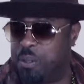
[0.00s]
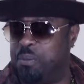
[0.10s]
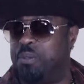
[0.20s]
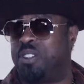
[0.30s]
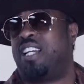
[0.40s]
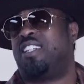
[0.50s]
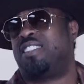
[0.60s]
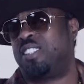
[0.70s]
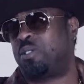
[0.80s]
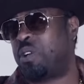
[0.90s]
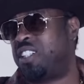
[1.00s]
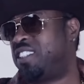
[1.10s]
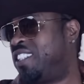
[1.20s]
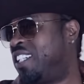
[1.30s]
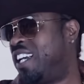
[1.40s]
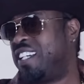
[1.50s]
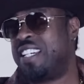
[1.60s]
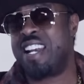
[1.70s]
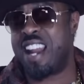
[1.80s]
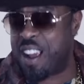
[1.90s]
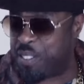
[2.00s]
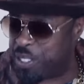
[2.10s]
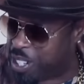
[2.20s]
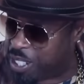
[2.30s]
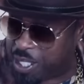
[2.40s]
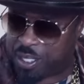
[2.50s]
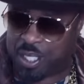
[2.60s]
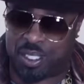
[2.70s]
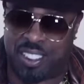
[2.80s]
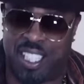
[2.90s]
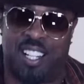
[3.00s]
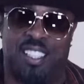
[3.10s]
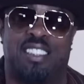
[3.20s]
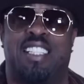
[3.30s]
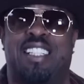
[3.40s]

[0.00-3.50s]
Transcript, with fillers: them situations that they never thought they would go see all these